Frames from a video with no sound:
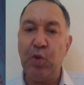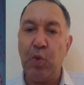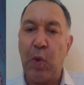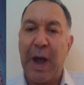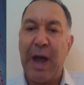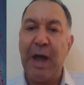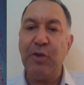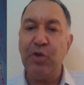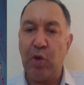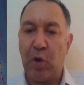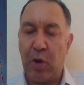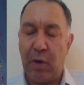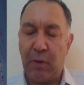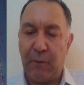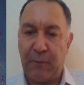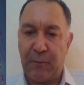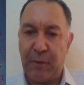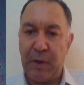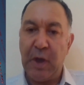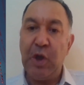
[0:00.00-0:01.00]
and one
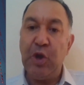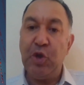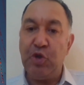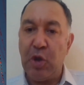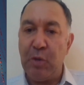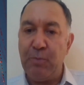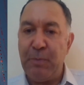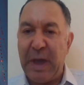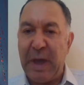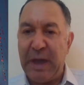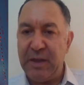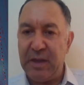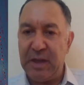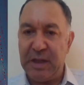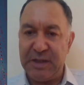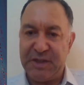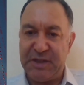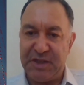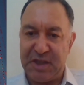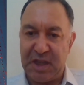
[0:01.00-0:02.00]
of the
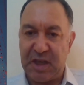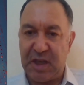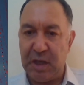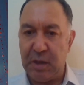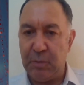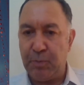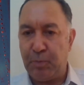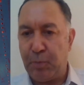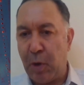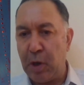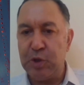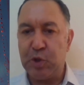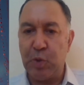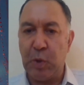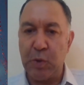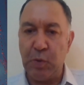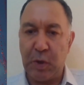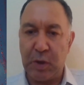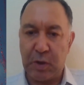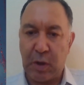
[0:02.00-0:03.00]
main sticking
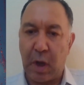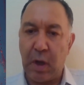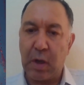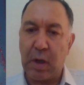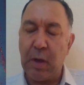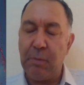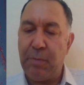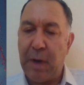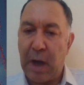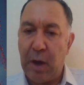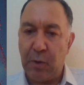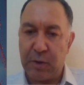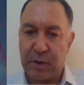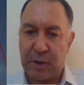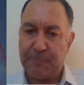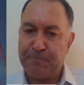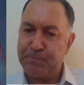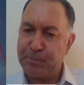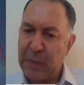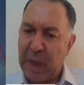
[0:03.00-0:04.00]
points when we talk
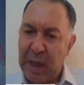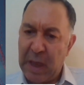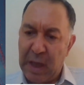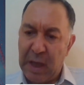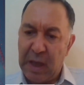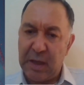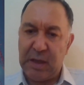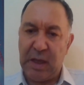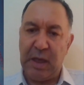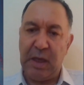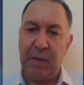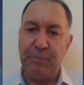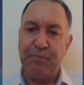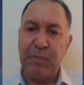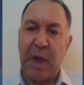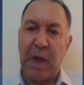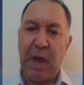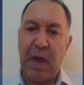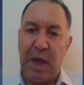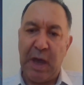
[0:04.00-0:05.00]
about the
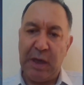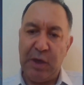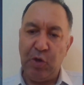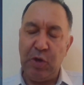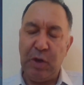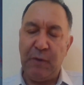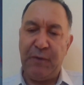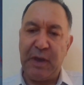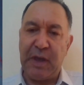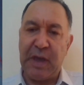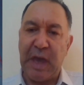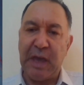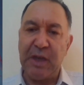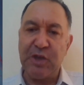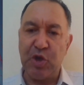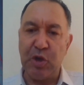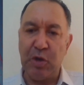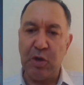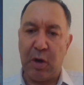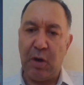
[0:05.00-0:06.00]
uh,
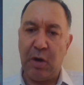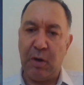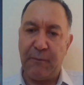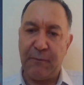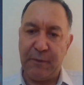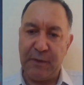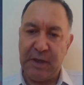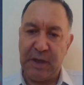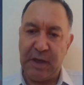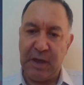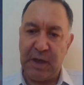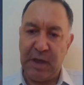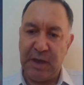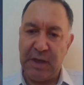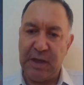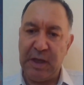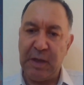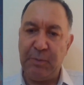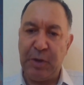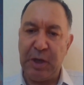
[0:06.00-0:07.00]
unification of the
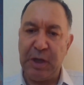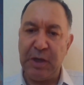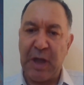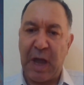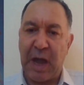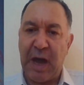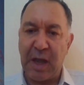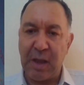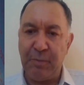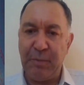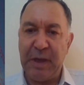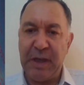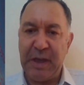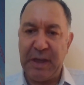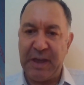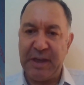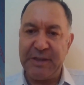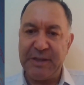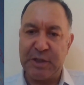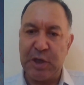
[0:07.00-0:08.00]
Libyan
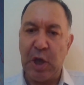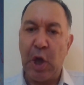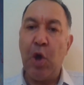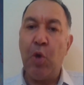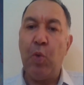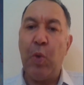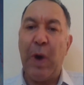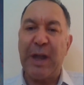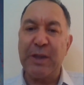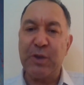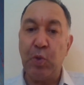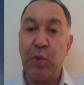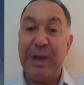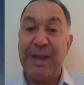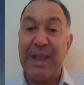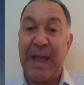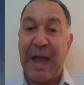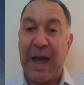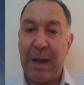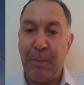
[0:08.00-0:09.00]
army is what
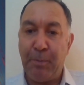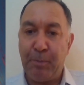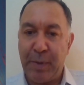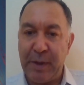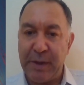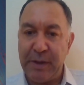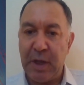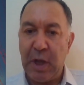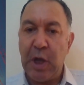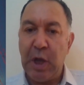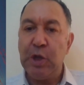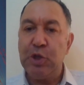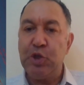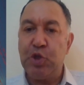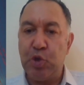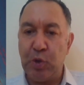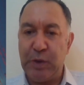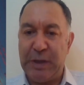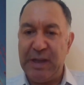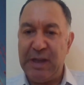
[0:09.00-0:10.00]
will happen
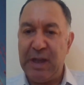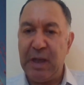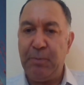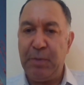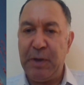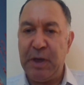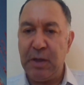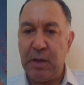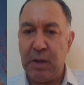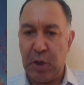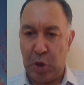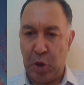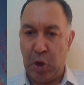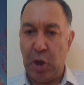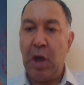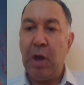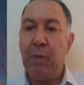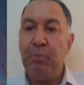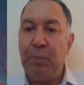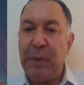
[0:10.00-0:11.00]
to the Libyan
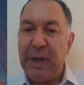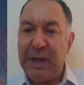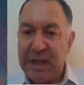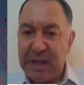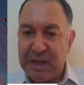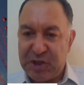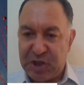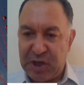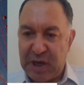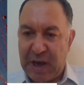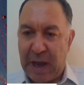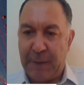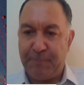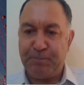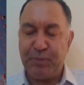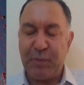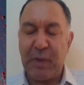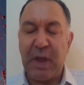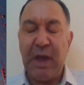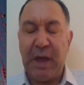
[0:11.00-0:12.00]

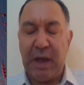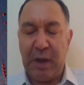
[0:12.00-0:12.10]
militia.